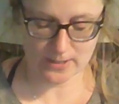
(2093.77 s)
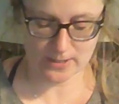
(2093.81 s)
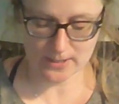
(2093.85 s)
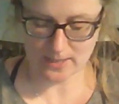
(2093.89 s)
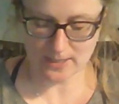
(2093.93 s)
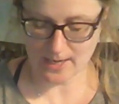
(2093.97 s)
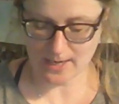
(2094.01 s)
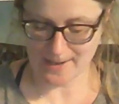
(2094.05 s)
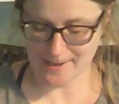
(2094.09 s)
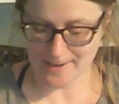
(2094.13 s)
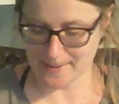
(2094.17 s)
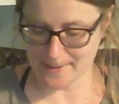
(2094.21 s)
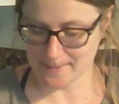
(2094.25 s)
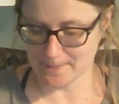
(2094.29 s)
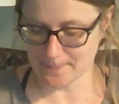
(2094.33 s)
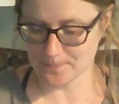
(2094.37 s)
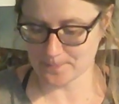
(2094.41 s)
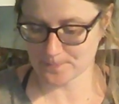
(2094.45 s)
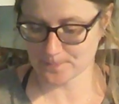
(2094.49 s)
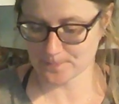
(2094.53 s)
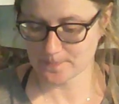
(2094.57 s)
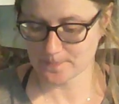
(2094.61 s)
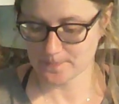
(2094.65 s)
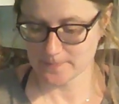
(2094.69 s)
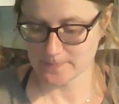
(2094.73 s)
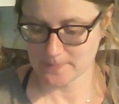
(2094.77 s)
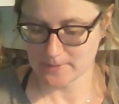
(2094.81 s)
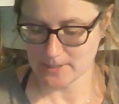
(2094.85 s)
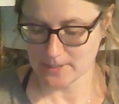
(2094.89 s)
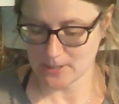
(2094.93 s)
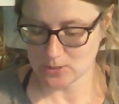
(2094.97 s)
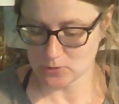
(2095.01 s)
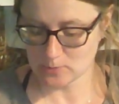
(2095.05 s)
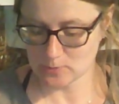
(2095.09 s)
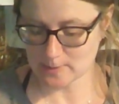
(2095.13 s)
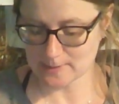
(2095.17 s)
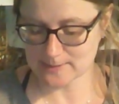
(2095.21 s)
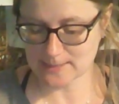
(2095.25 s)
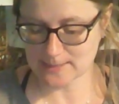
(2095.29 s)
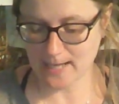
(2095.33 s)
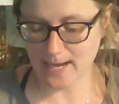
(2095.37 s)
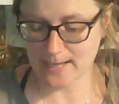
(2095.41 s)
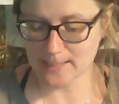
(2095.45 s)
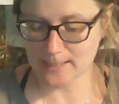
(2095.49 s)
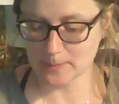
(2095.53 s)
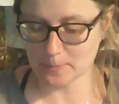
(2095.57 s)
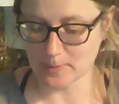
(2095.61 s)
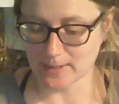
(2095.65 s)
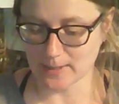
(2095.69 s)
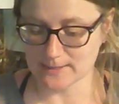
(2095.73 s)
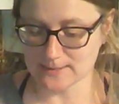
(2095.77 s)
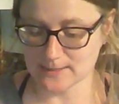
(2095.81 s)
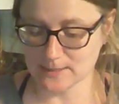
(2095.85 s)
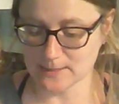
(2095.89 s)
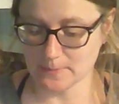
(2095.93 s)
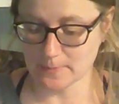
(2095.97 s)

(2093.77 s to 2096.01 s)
so that's kind of depressing,